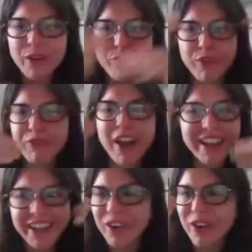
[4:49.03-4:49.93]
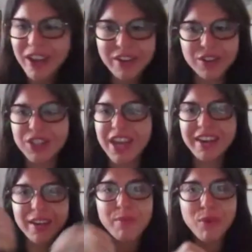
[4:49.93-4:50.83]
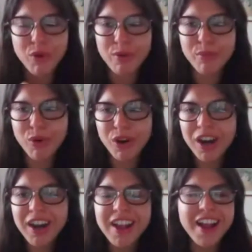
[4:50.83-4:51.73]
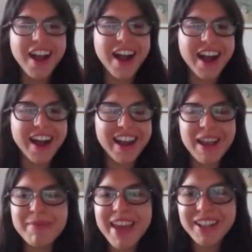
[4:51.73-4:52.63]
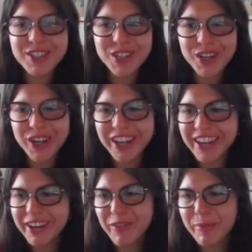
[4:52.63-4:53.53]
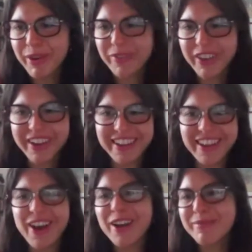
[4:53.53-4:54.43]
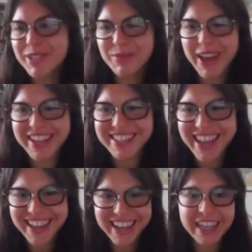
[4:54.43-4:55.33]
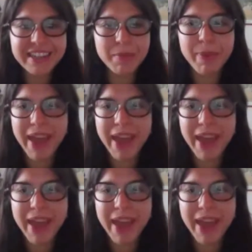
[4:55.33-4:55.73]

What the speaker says: we're refining our understanding more and more. Let me answer in kind of a bit of an economist way, saying it